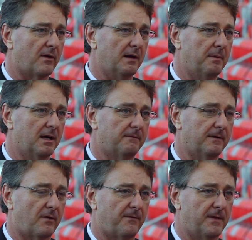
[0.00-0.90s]
see
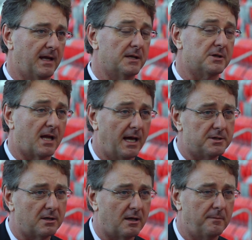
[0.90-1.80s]
benefits for the
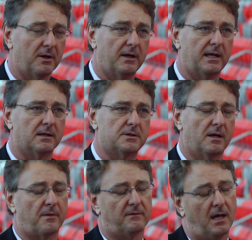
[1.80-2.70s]
education community in
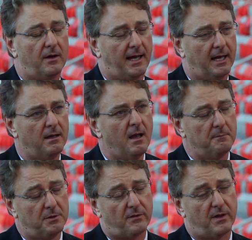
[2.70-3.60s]
terms of know-how,
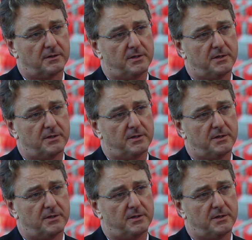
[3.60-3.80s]
but also